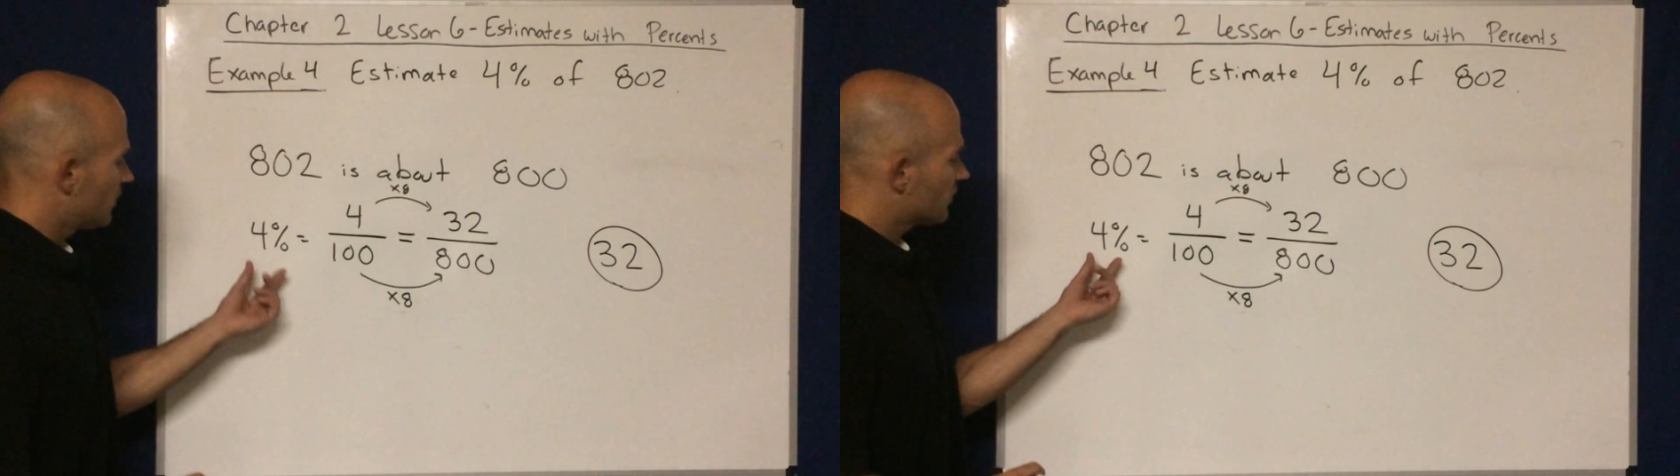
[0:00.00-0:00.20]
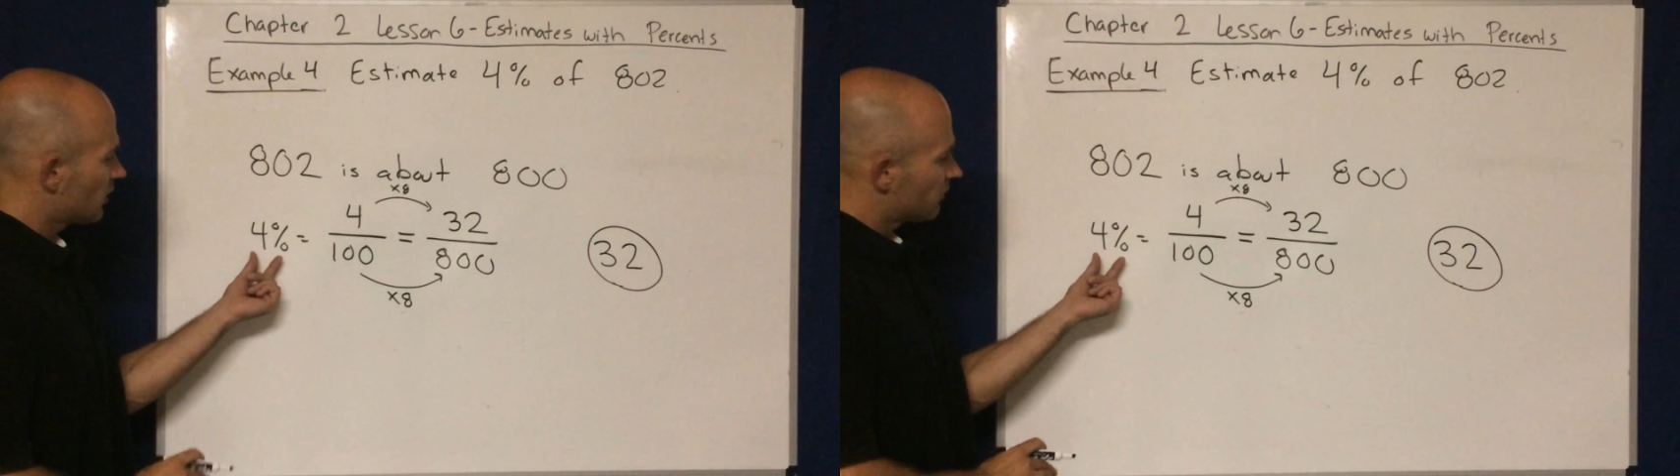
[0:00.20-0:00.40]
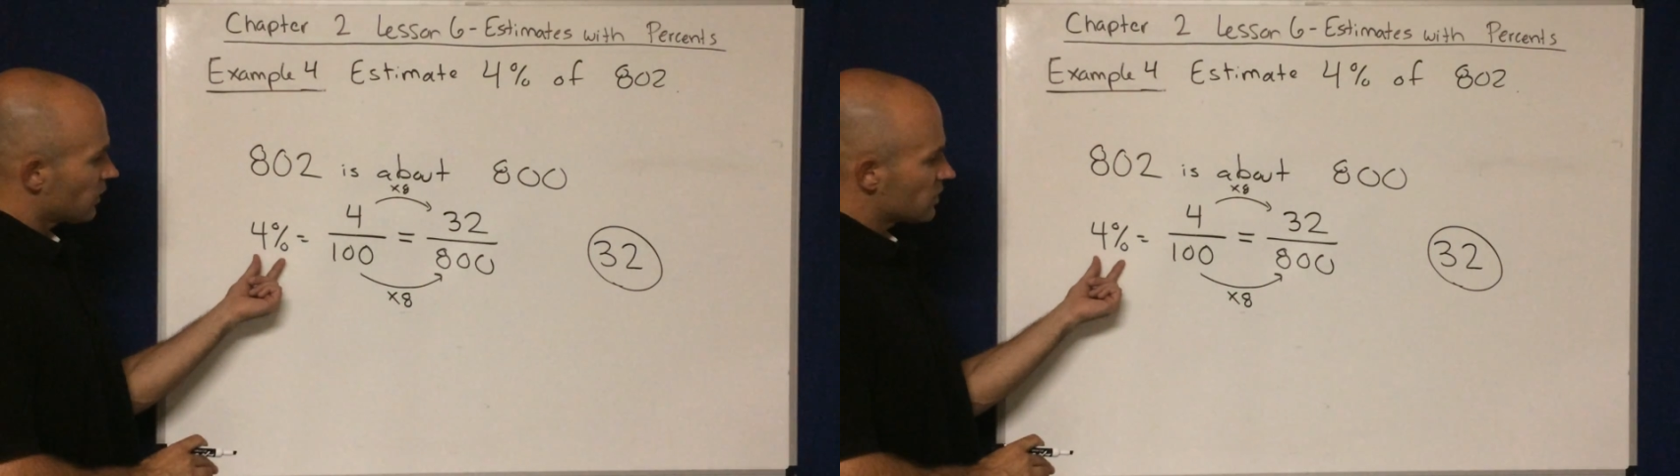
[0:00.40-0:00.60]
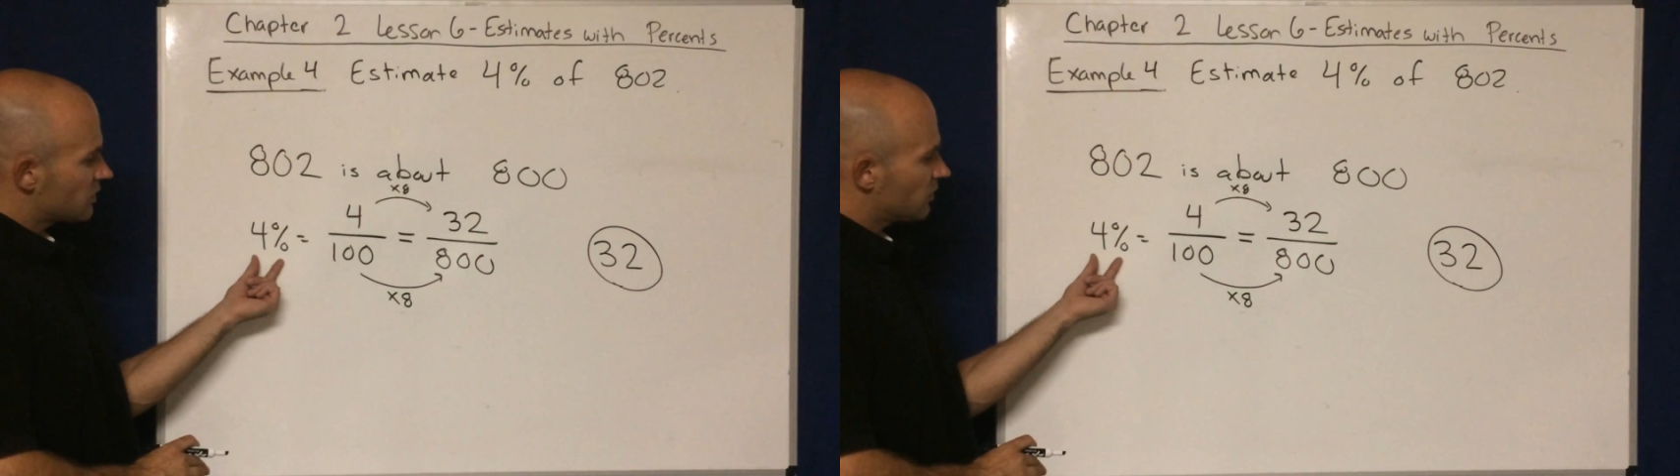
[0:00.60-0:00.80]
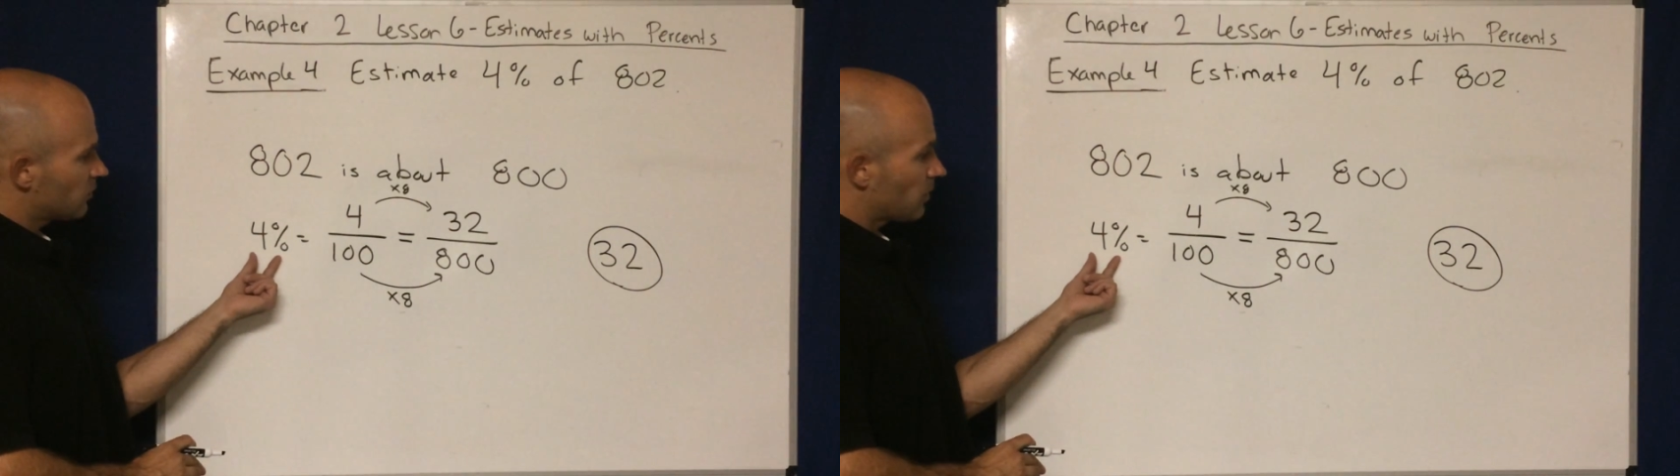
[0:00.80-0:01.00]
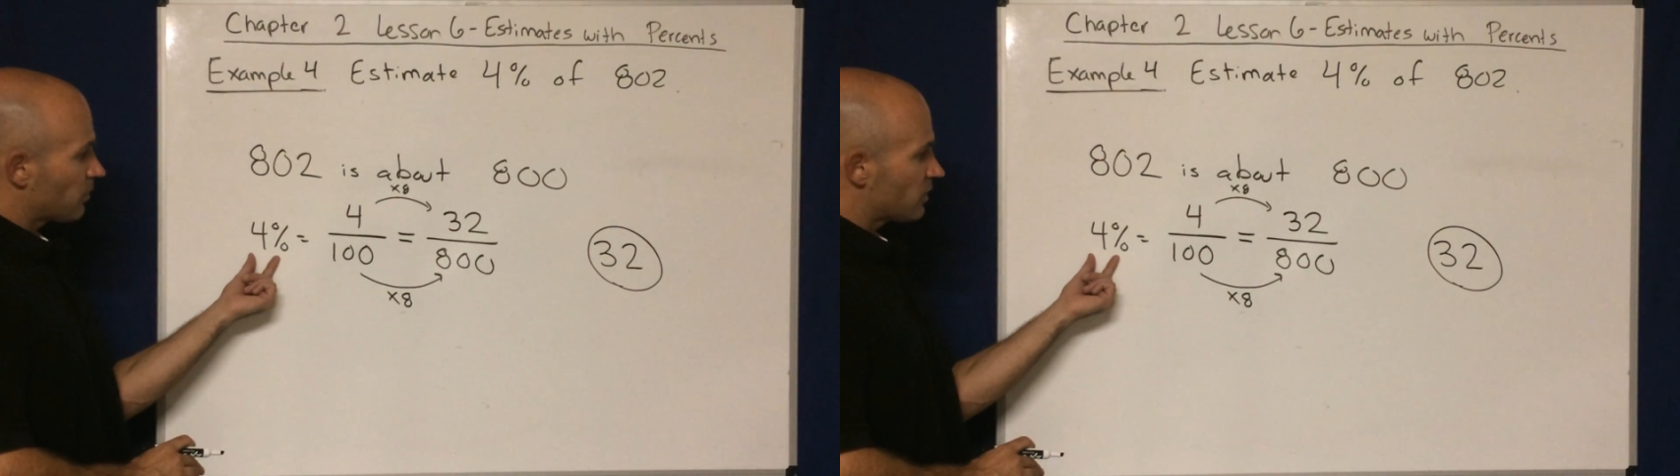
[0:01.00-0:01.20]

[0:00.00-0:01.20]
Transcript: is these conversions from a